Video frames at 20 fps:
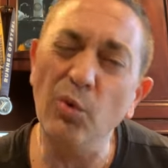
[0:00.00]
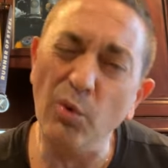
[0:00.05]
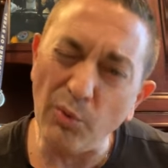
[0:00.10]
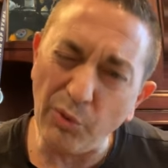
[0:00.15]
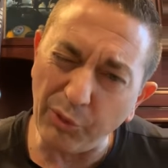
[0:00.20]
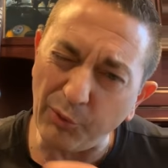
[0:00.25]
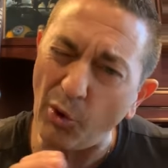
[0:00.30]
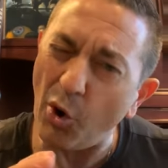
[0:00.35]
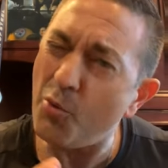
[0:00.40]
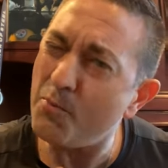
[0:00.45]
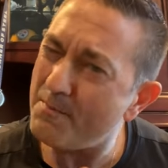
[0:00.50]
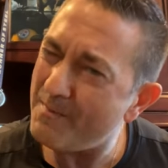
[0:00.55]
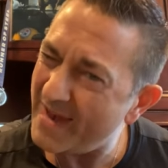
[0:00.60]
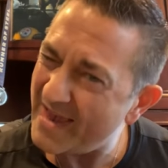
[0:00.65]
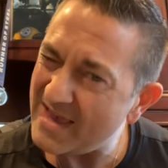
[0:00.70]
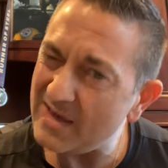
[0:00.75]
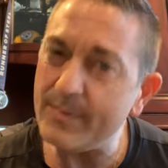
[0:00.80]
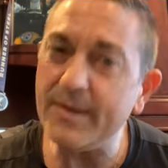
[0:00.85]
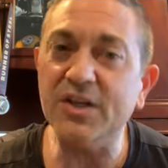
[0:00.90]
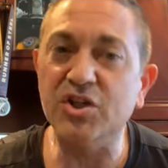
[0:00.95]
we'll throw
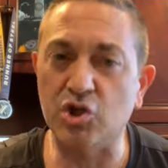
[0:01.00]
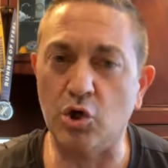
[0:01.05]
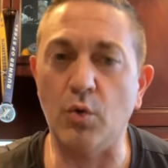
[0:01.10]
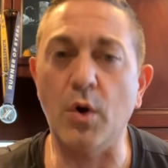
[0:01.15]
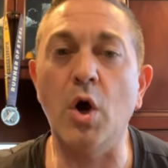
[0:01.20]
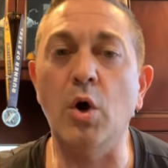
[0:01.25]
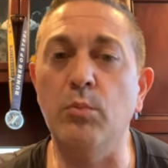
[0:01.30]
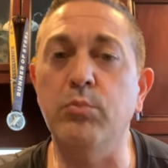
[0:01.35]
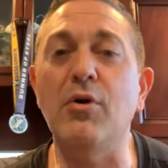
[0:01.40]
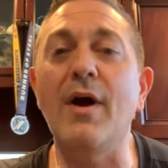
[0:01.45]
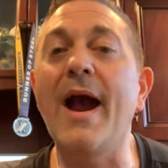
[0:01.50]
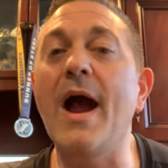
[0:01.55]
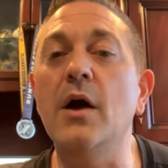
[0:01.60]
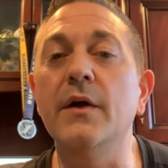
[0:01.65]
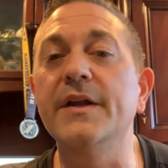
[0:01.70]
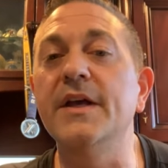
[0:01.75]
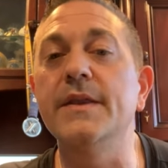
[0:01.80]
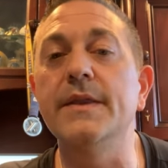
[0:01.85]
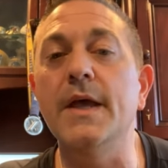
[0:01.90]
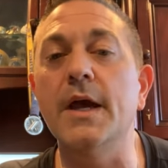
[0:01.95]
maybe Terrell
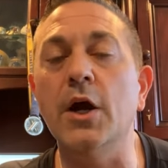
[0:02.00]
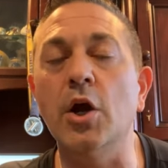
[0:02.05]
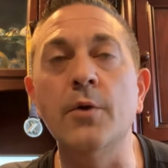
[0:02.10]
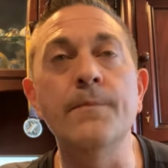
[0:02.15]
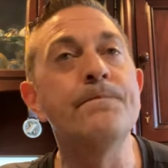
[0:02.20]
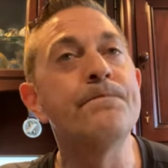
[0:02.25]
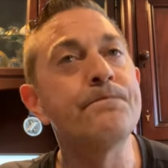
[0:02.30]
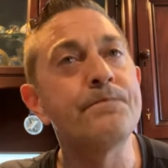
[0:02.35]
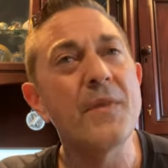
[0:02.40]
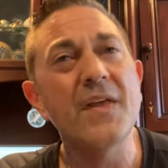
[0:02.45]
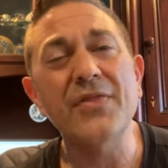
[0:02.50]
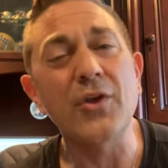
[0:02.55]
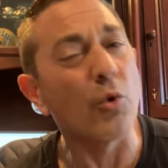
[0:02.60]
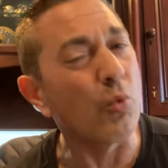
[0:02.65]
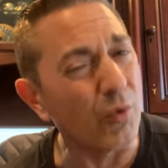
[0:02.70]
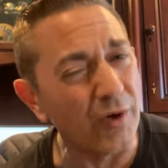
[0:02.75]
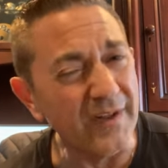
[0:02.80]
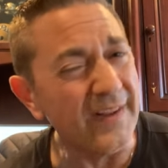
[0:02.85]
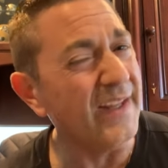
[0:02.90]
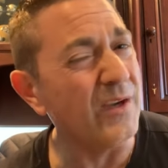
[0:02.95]
Brown in there, there
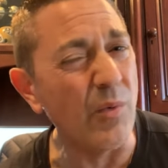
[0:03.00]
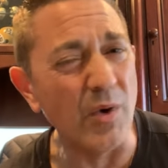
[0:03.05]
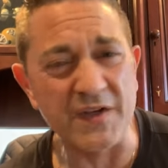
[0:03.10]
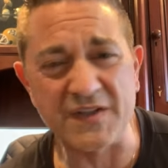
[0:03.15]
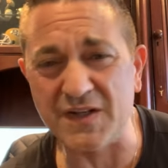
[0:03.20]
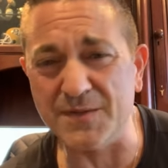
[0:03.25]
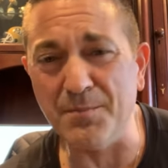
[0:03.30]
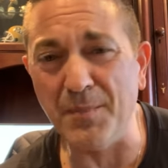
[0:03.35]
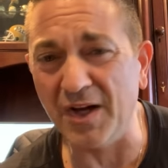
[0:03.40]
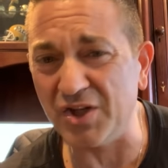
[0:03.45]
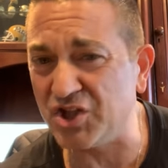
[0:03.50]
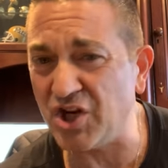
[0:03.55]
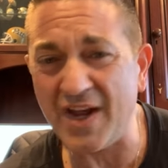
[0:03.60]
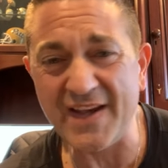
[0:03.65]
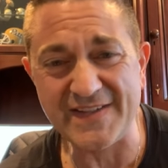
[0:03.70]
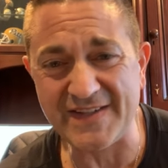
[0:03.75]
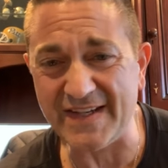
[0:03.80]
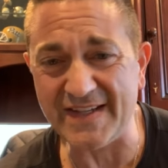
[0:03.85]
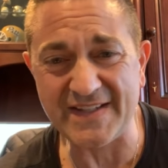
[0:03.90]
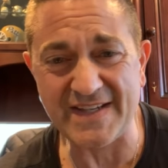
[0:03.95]
really wasn't much
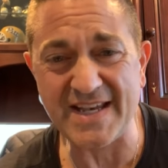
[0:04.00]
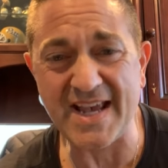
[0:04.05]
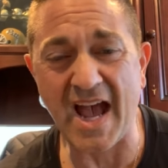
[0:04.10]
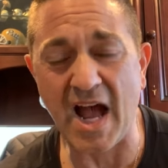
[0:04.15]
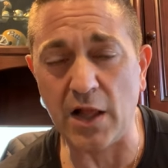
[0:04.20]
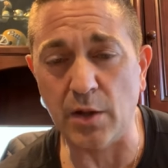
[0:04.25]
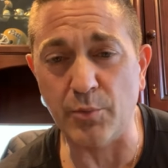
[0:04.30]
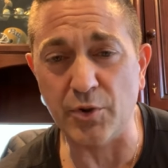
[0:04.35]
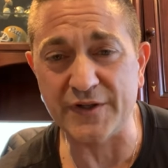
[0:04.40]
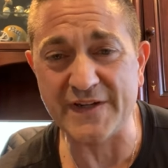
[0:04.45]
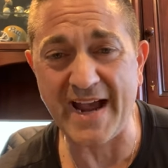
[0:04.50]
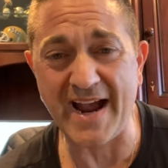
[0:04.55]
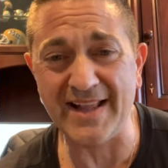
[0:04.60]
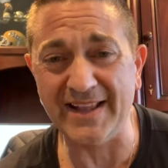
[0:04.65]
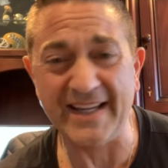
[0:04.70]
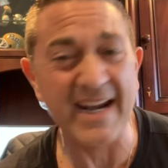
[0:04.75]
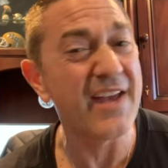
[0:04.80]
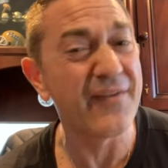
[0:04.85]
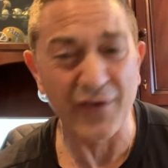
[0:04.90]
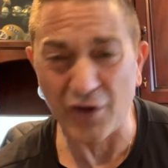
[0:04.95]
ACC caliber
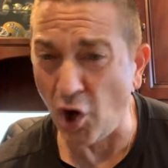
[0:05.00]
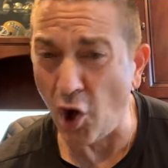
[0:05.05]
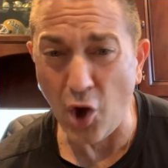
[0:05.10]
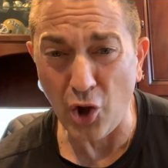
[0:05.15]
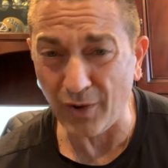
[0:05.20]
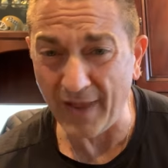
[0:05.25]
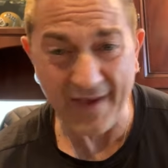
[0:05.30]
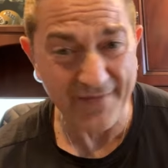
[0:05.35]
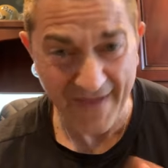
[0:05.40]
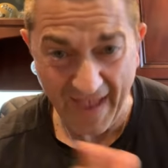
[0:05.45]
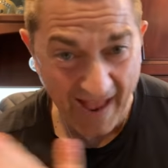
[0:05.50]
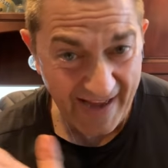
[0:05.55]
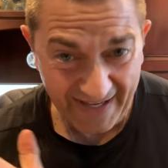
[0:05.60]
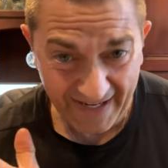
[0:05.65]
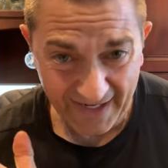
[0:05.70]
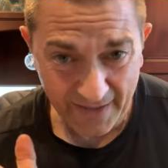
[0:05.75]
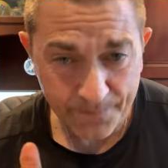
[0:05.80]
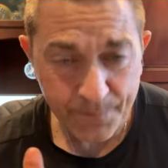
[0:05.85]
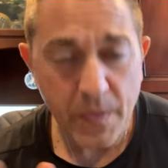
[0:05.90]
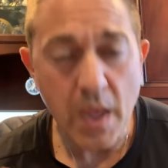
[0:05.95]
talent, if at all, if
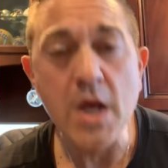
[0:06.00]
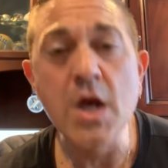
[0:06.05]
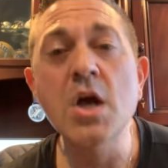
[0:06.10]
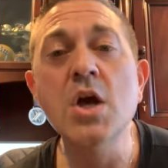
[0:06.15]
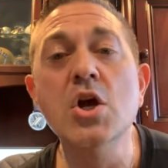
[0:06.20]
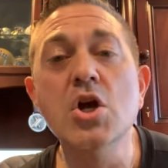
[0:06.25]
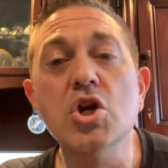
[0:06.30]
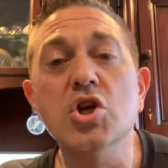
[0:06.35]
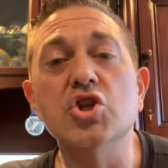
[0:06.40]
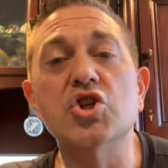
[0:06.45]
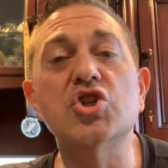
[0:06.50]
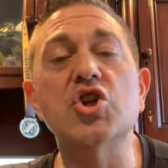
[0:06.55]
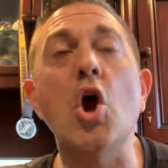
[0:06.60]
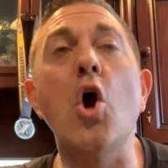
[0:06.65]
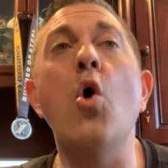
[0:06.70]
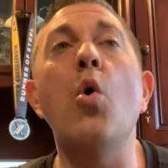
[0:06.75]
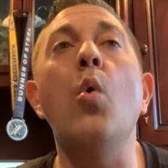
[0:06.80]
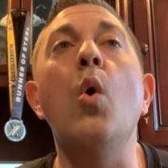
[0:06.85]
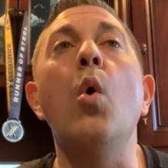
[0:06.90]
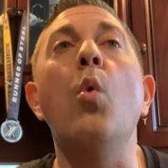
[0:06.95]
any.
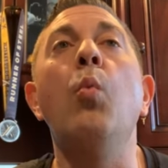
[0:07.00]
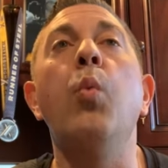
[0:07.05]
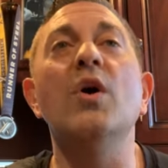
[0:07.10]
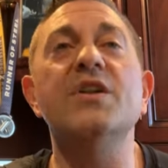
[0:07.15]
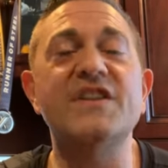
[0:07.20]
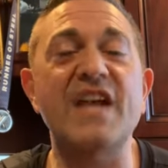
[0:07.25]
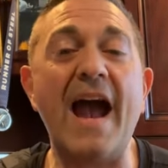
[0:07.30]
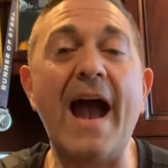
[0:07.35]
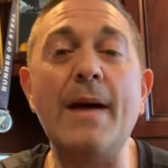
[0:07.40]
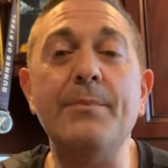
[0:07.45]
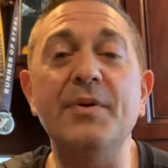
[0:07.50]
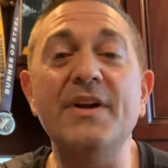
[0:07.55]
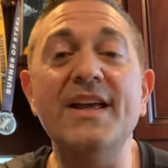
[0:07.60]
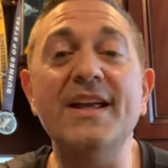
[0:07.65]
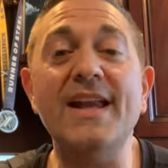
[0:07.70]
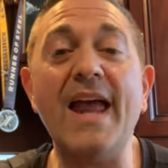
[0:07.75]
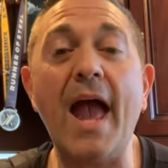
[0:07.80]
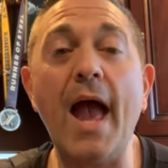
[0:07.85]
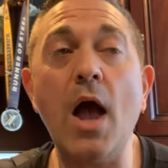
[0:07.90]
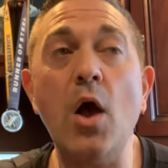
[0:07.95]
So what's
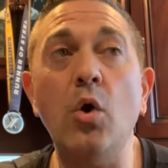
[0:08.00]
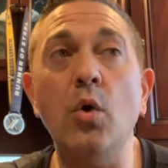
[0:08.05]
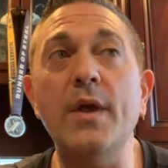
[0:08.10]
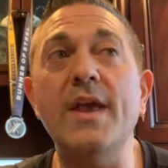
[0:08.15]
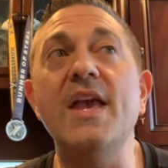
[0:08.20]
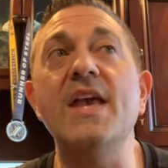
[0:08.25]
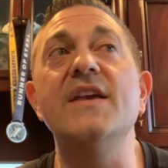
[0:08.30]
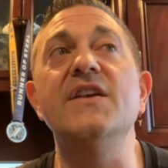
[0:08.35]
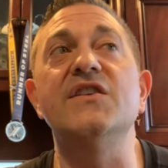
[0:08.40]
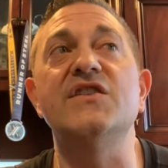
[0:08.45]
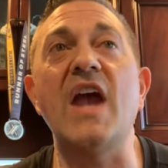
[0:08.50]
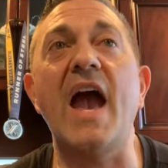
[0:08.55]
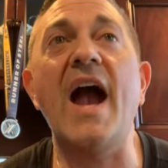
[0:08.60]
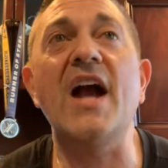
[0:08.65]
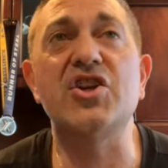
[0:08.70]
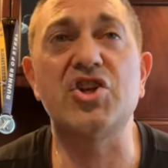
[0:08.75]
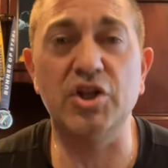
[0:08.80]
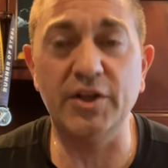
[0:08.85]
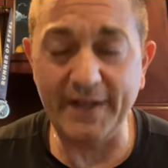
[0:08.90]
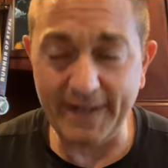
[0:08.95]
happening now is
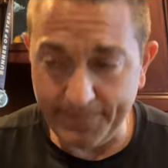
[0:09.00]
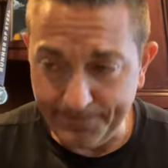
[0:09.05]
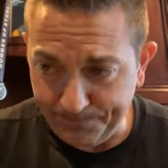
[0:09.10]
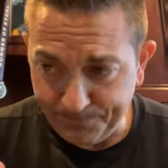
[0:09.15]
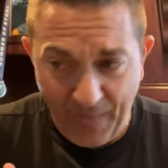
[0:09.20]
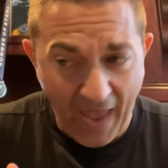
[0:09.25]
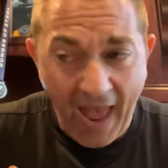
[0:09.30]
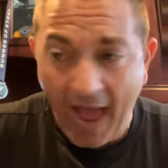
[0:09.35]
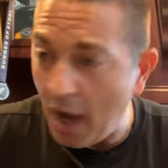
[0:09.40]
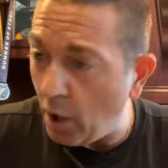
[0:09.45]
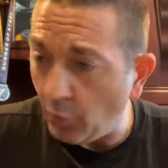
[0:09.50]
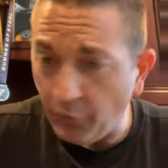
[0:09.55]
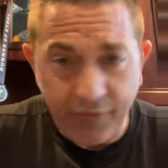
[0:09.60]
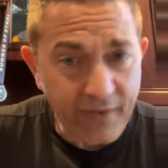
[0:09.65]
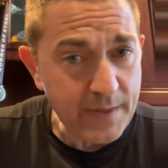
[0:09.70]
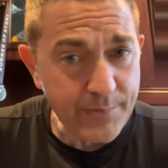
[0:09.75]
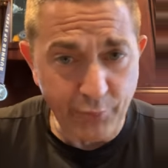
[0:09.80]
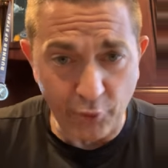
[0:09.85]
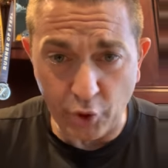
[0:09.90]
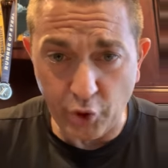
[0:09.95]
actually a
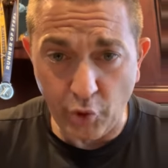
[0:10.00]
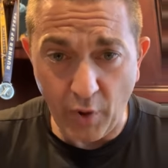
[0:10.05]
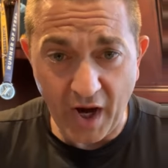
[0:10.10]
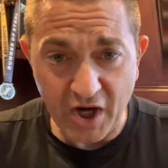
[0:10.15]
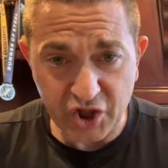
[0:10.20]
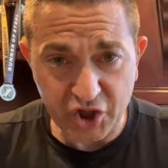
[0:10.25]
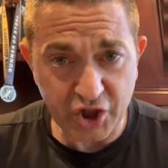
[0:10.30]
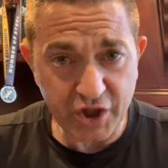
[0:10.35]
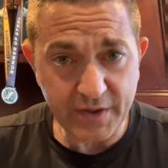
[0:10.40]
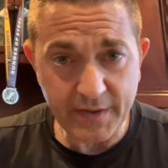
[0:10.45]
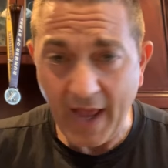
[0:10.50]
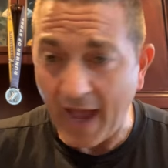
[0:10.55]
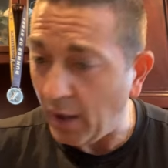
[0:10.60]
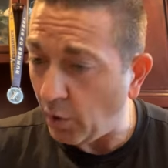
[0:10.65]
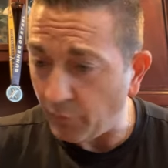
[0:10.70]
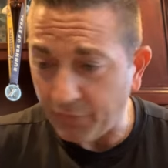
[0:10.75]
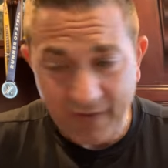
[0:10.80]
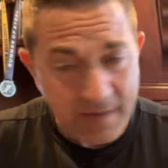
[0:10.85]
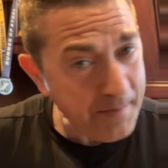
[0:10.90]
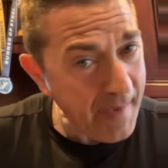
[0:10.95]
healthy progression, a
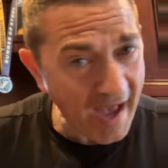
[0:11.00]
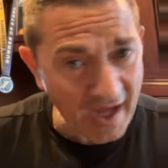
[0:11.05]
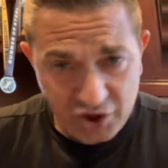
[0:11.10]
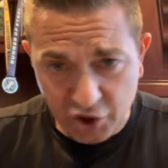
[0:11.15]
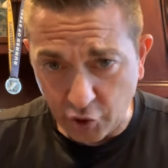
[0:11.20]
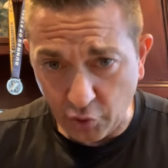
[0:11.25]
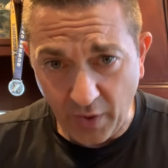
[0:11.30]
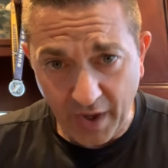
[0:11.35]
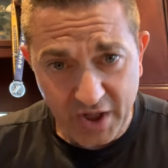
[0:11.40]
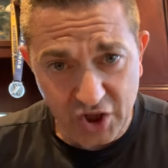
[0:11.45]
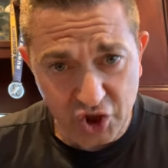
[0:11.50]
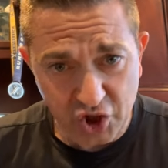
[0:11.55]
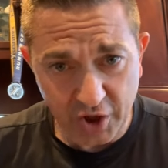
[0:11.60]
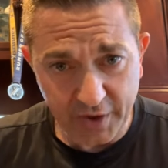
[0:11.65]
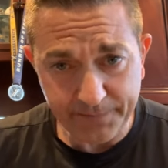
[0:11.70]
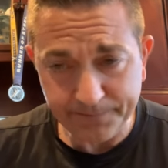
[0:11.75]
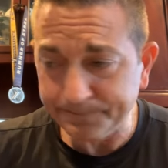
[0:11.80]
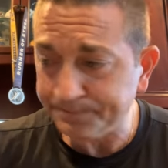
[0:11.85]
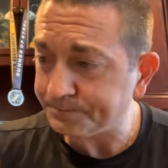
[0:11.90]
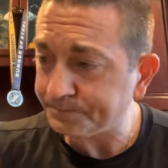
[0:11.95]
healthy
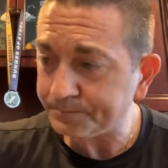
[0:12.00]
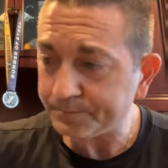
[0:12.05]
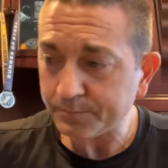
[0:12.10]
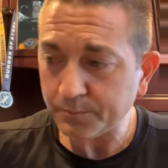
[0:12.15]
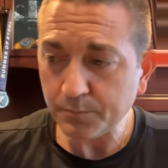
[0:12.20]
maturation